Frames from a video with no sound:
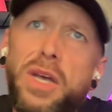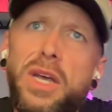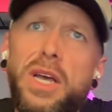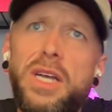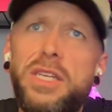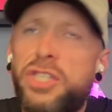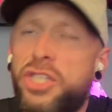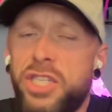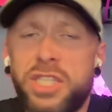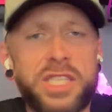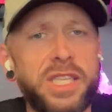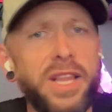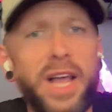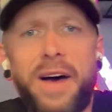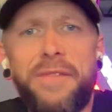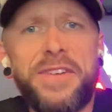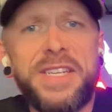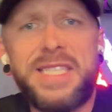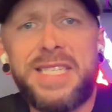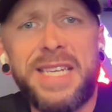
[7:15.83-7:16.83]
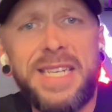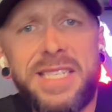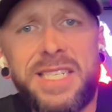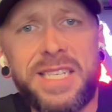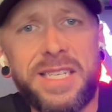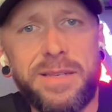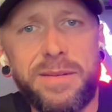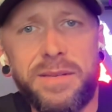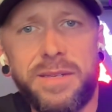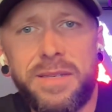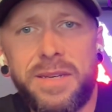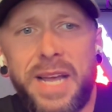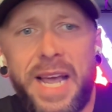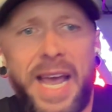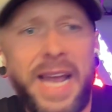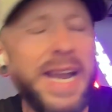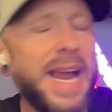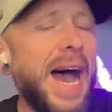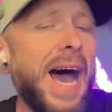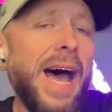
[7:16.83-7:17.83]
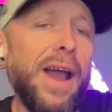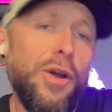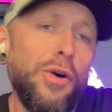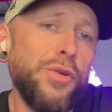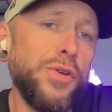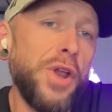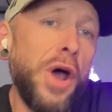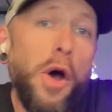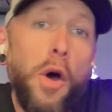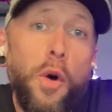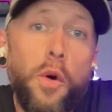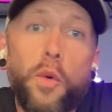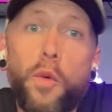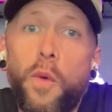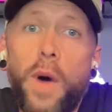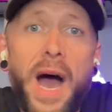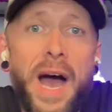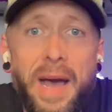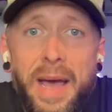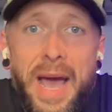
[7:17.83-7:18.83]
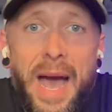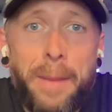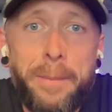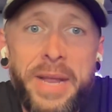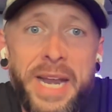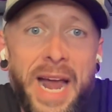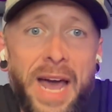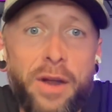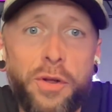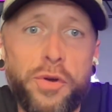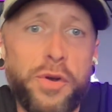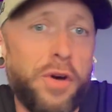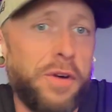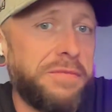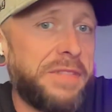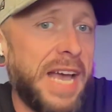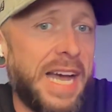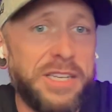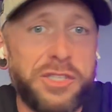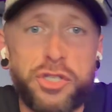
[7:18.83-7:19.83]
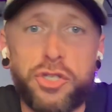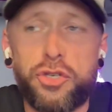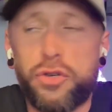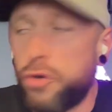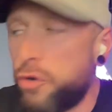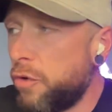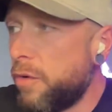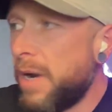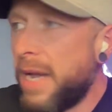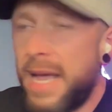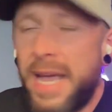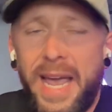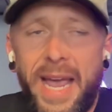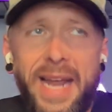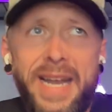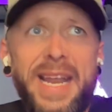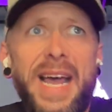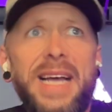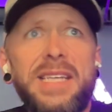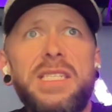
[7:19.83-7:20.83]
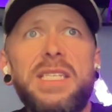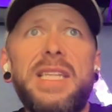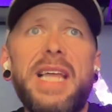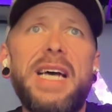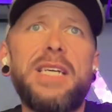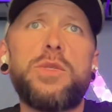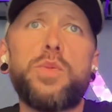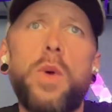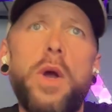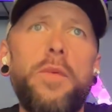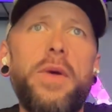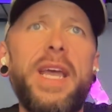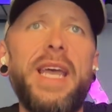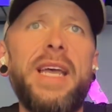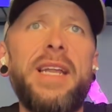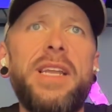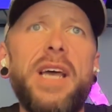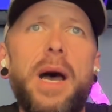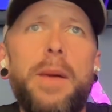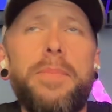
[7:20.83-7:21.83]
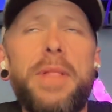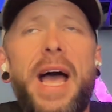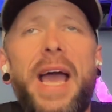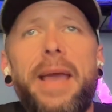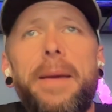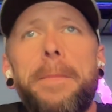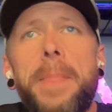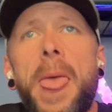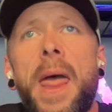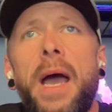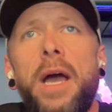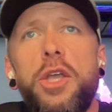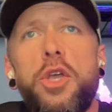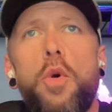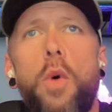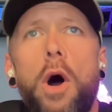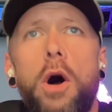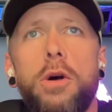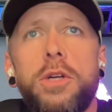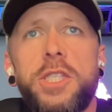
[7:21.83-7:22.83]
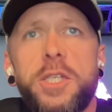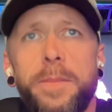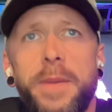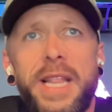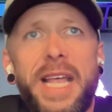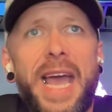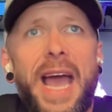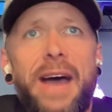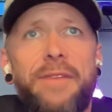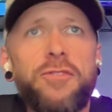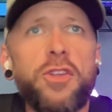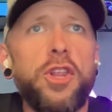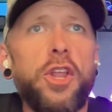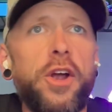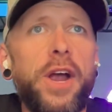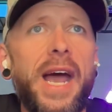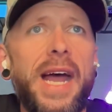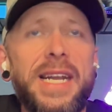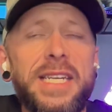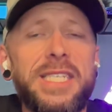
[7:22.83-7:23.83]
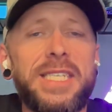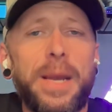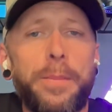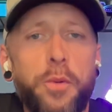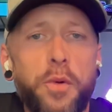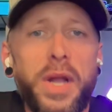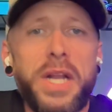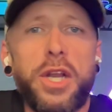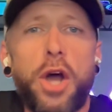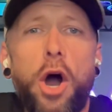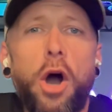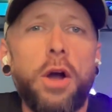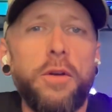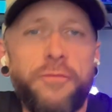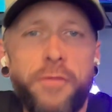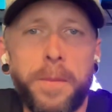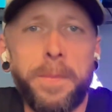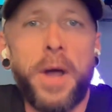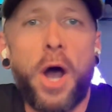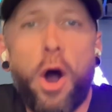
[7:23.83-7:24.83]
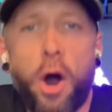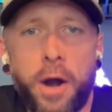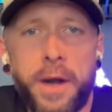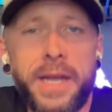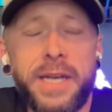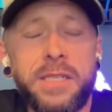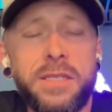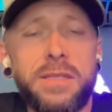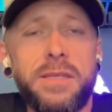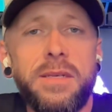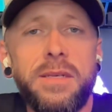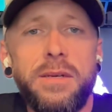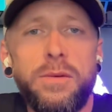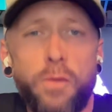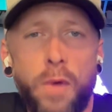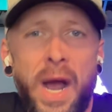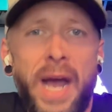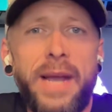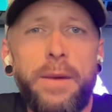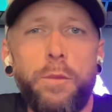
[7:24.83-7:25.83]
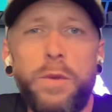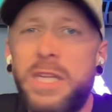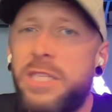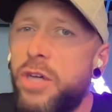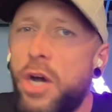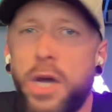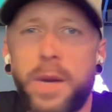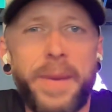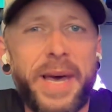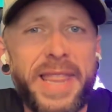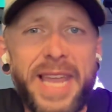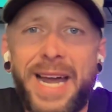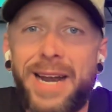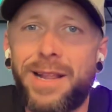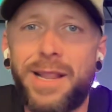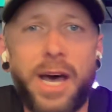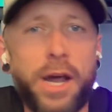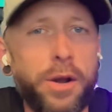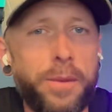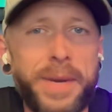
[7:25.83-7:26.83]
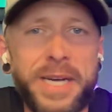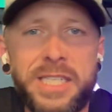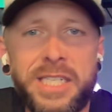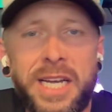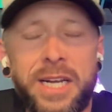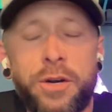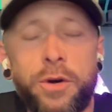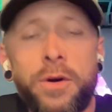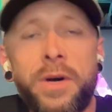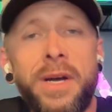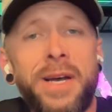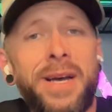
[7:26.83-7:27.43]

just love attention. And I don't know. I mean, I don't know if that's true. And that's where we end up. Like, you ultimately have to learn how to separate the art from the artist, right? We talk about that a lot on my channel.